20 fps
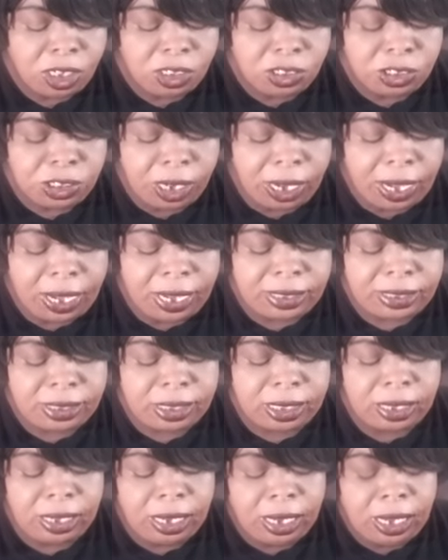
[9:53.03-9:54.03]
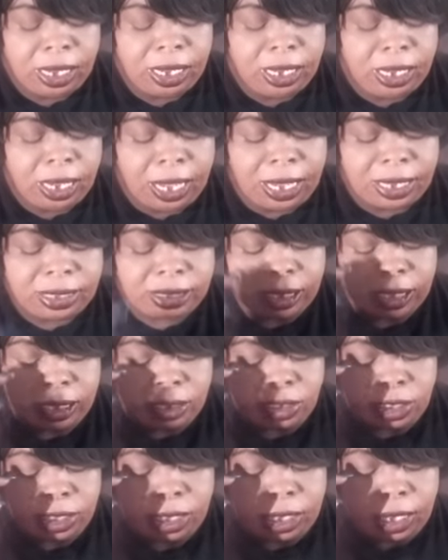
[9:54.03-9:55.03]
She asking, he
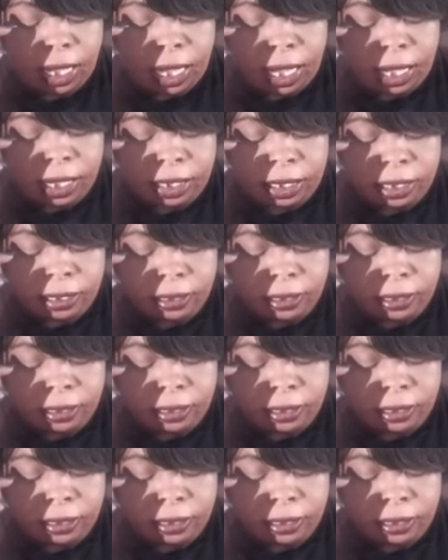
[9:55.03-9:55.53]
asking to get out of